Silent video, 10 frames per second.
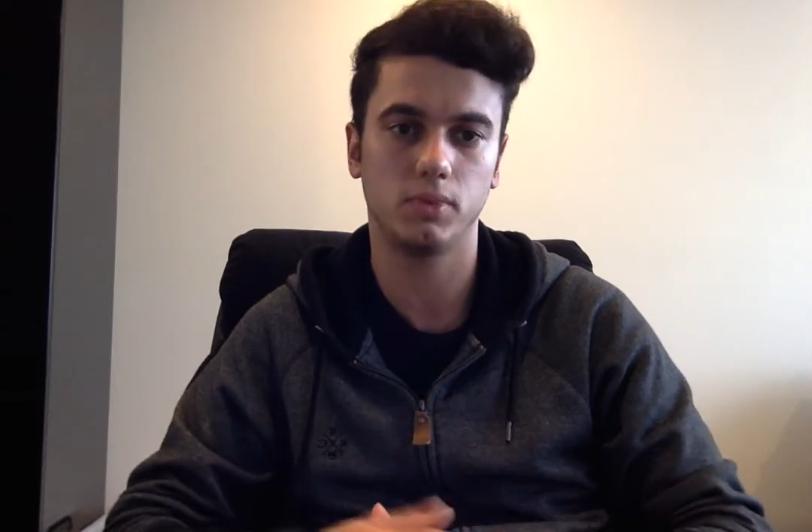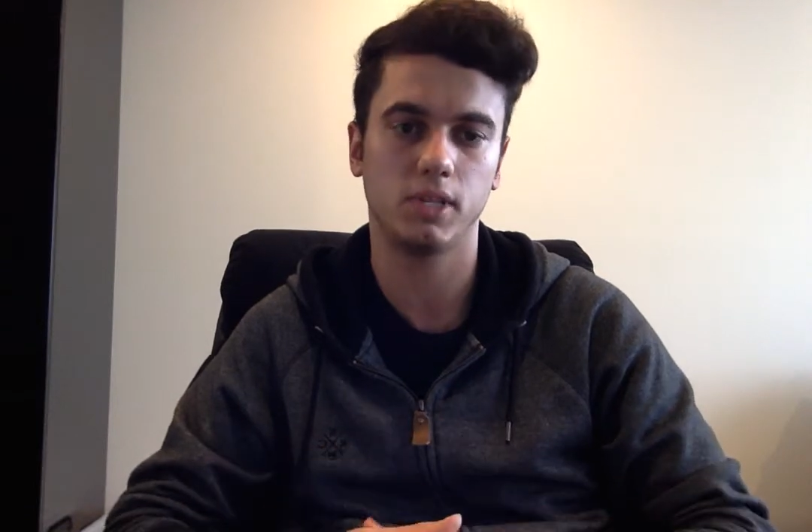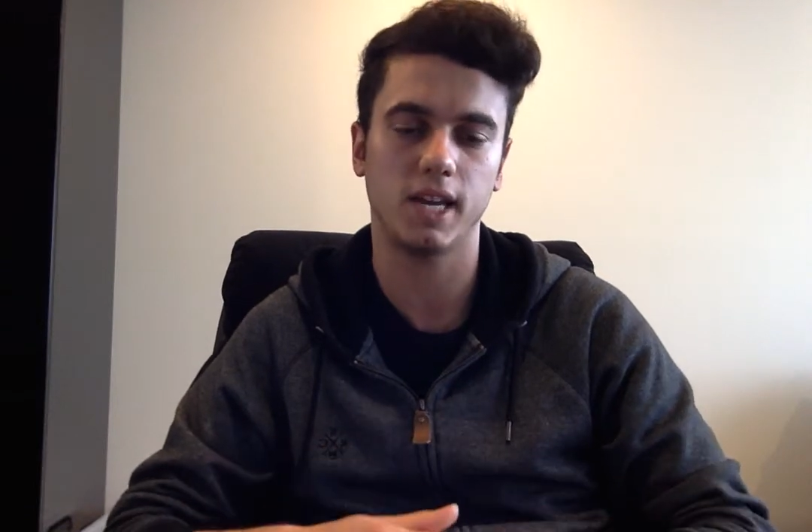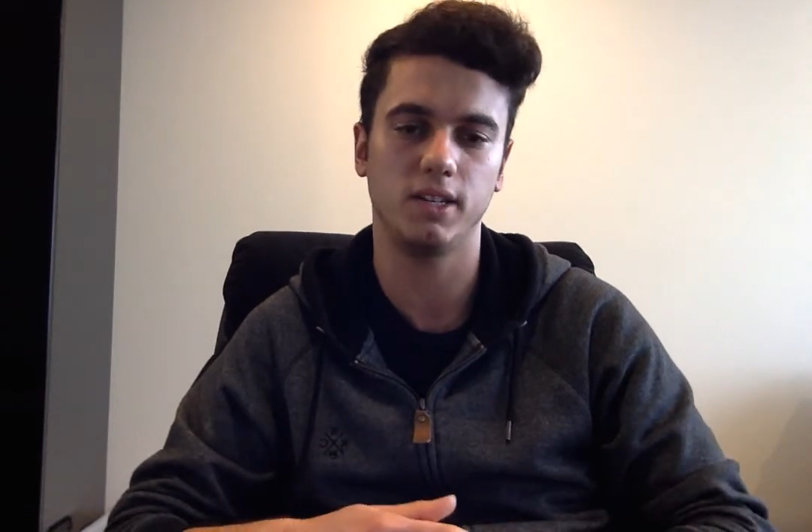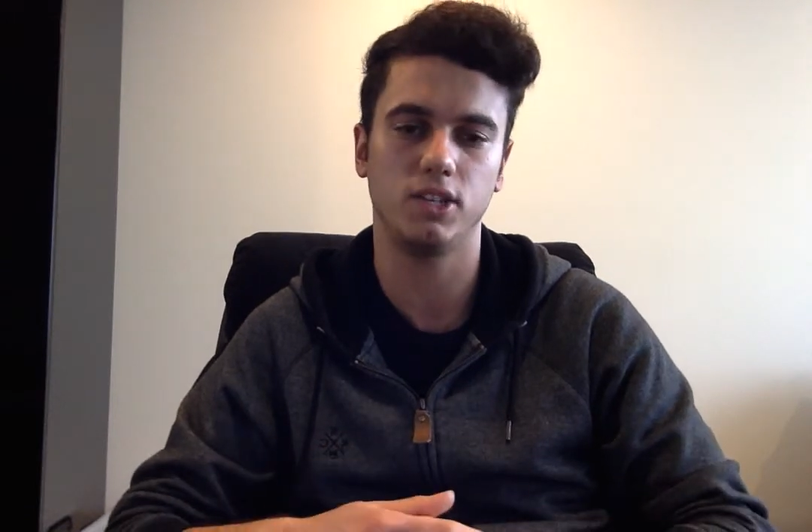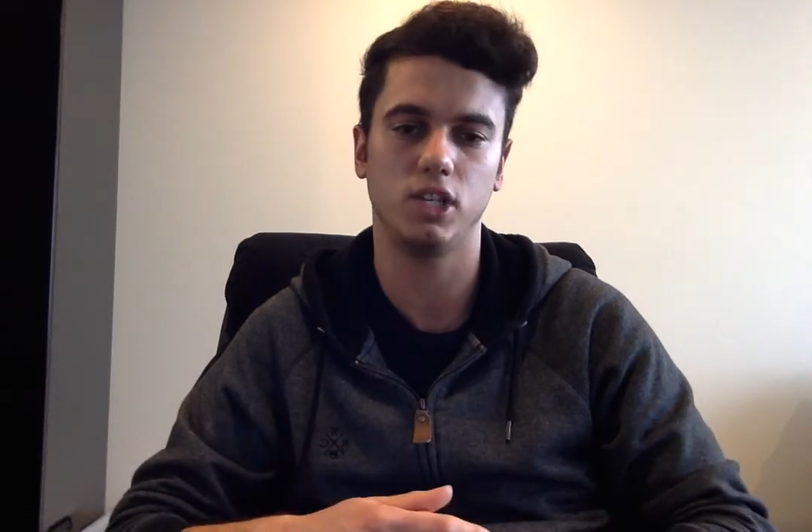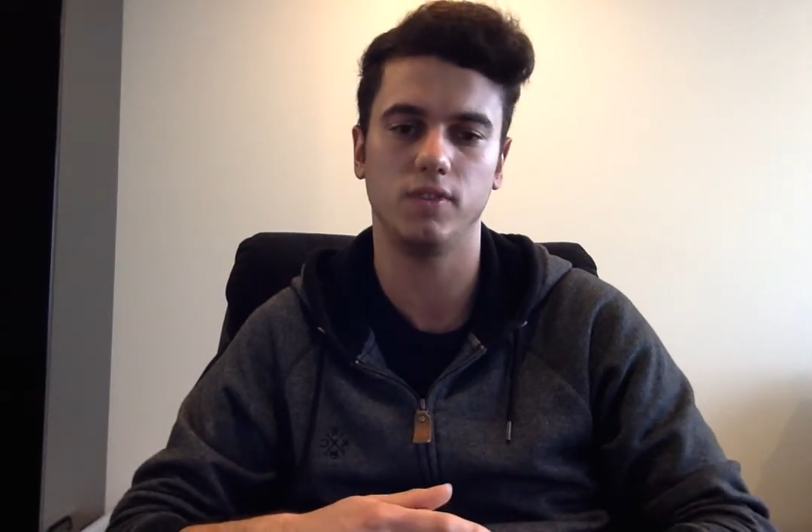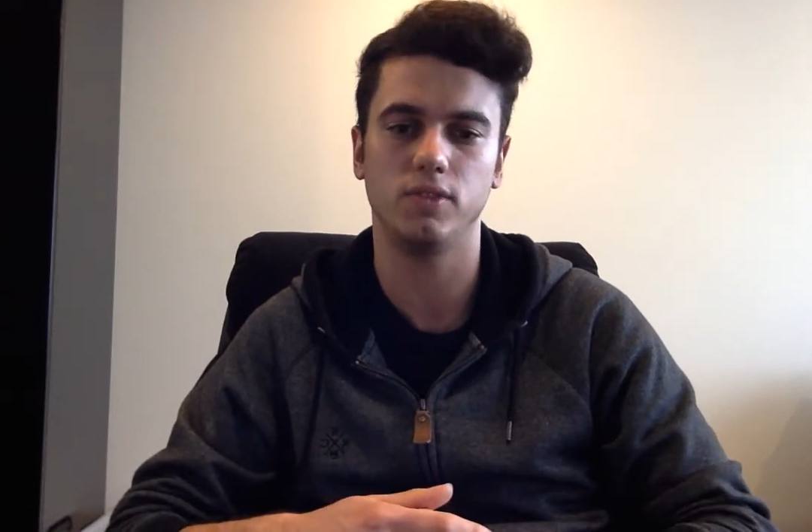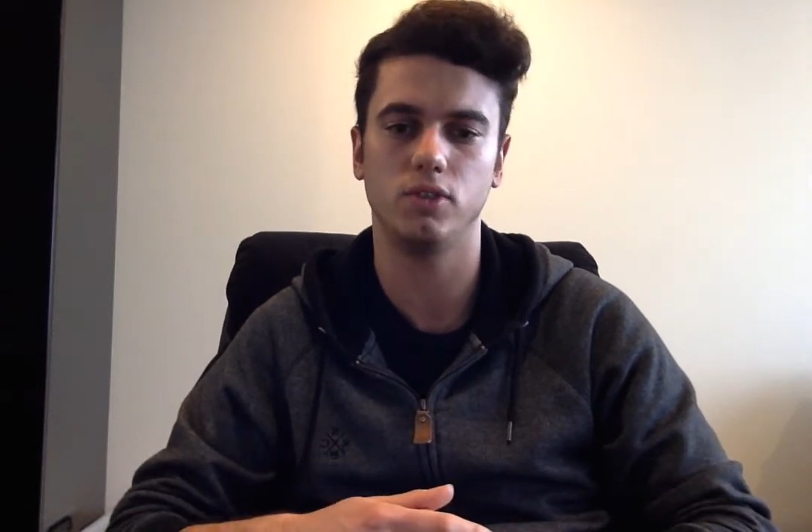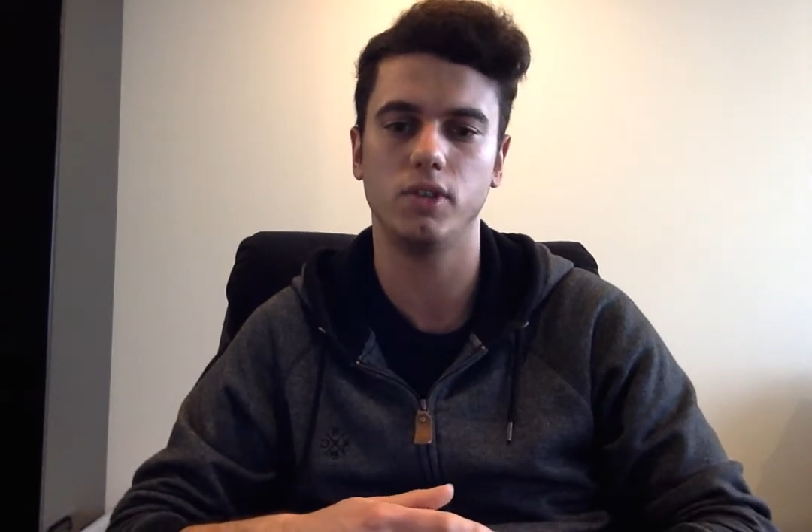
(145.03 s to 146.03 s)
take
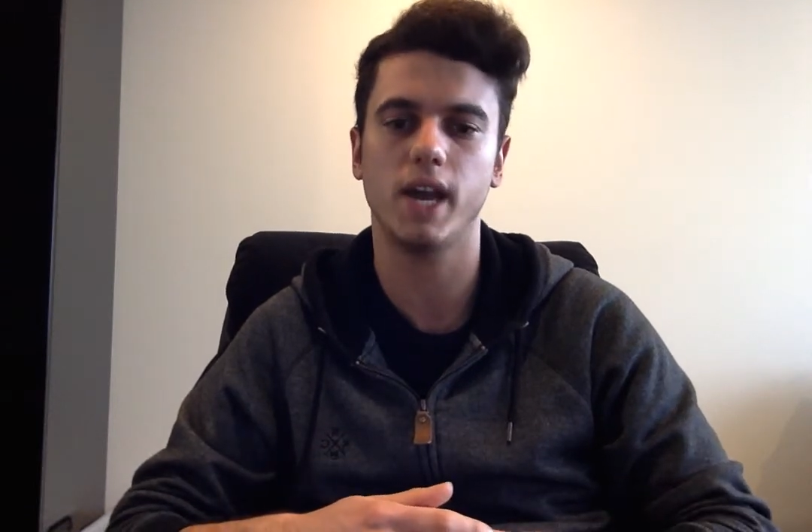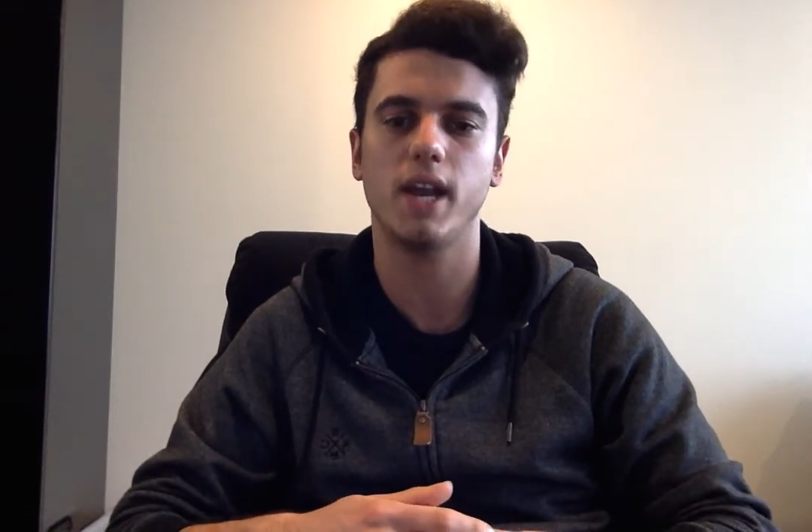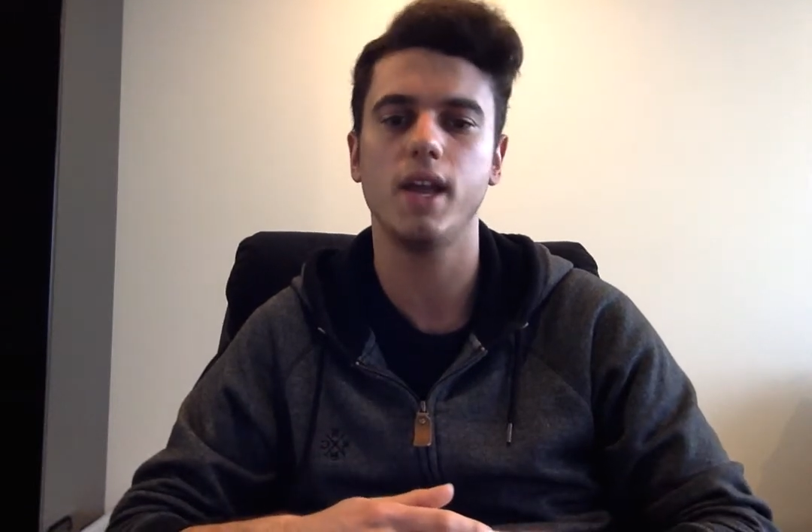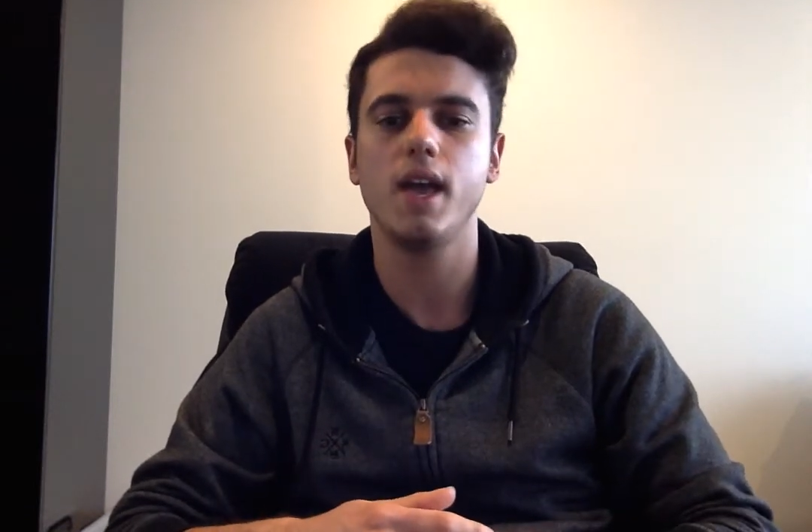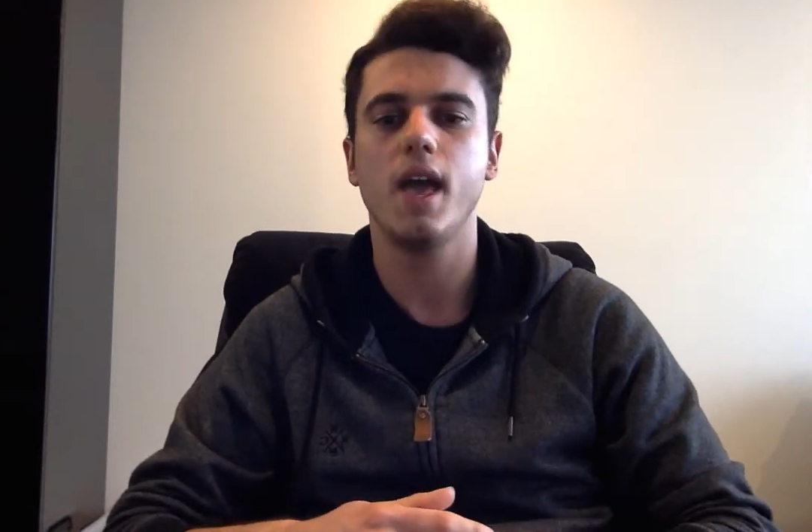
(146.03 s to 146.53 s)
initiative and do that.